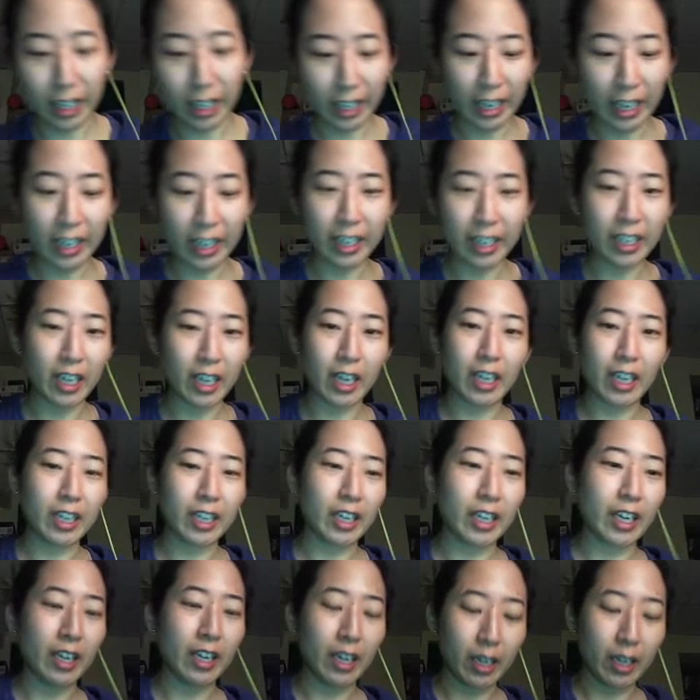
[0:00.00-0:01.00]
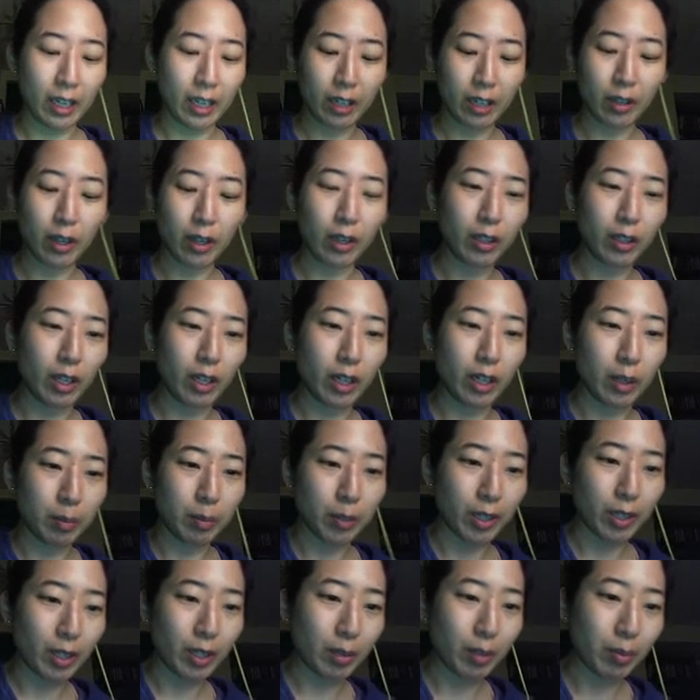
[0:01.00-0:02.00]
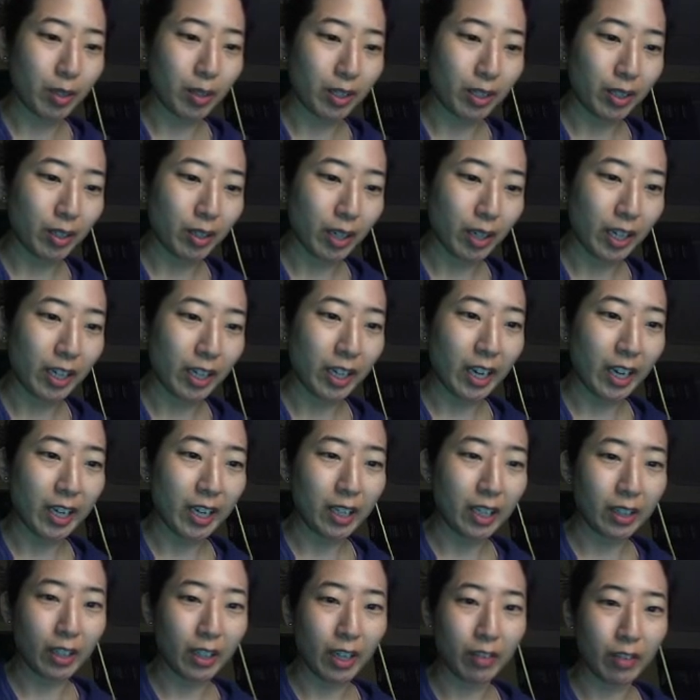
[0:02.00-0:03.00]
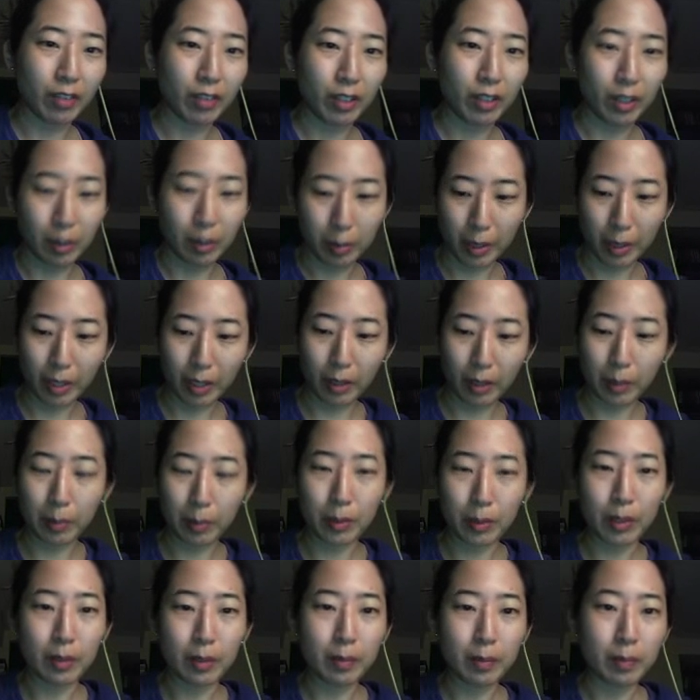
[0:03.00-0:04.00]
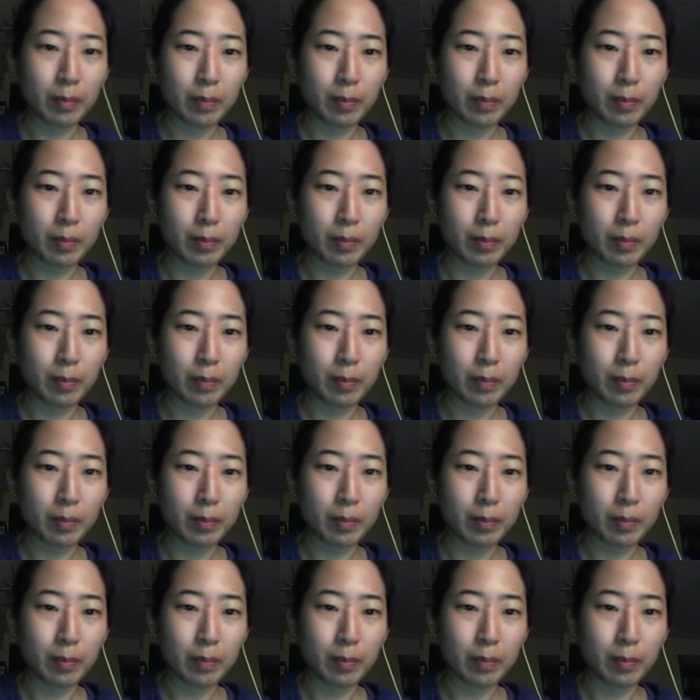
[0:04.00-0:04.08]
Like anytime. Like I don't know how long I'll be here, but you know, every little bit helps.